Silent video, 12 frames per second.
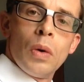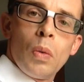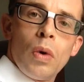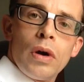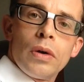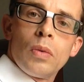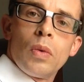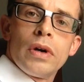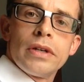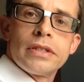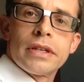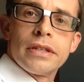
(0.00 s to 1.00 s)
what
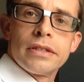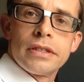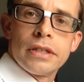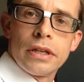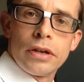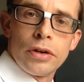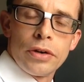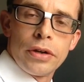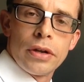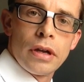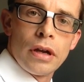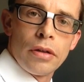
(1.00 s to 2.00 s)
was considered
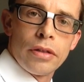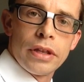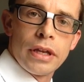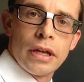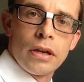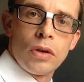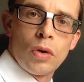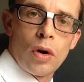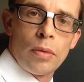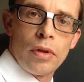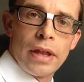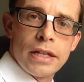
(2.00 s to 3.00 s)
healthy and
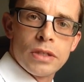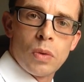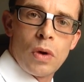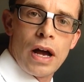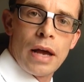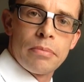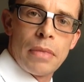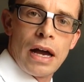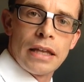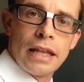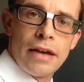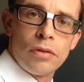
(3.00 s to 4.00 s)
normal. That's why
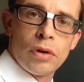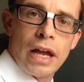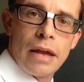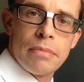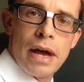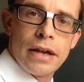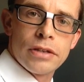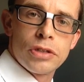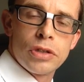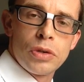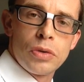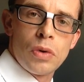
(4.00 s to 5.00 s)
my level came back
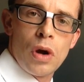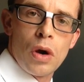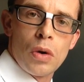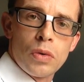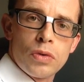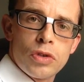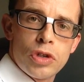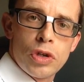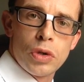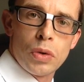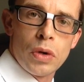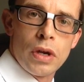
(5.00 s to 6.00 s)
to
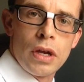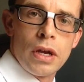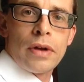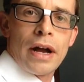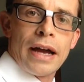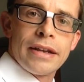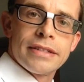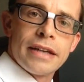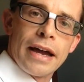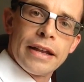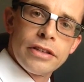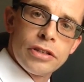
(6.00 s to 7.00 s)
202. I
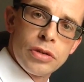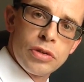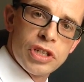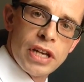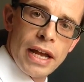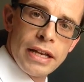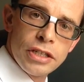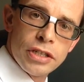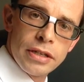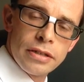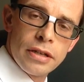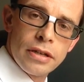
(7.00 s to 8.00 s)
decided to change
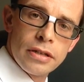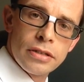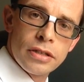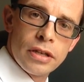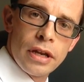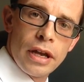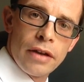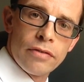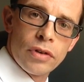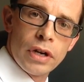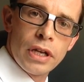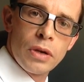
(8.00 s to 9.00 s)
it to
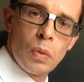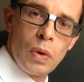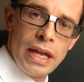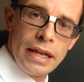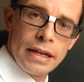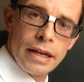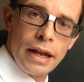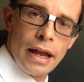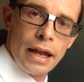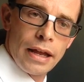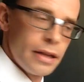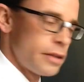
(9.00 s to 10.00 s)
every week,
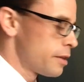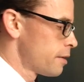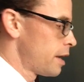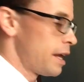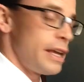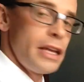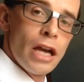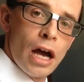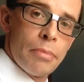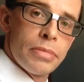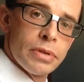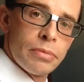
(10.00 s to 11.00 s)
and he
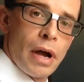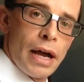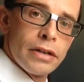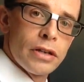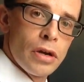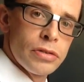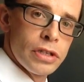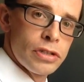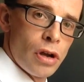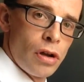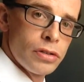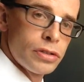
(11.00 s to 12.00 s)
upped my dosage
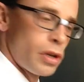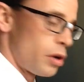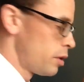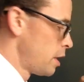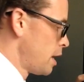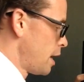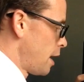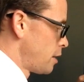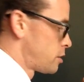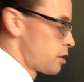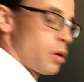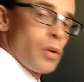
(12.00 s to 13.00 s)
also.
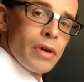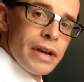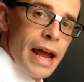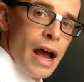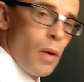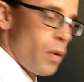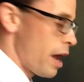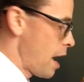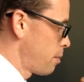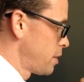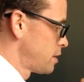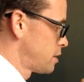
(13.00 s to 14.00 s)
And so now what
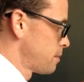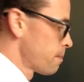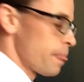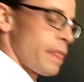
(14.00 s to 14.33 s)
happens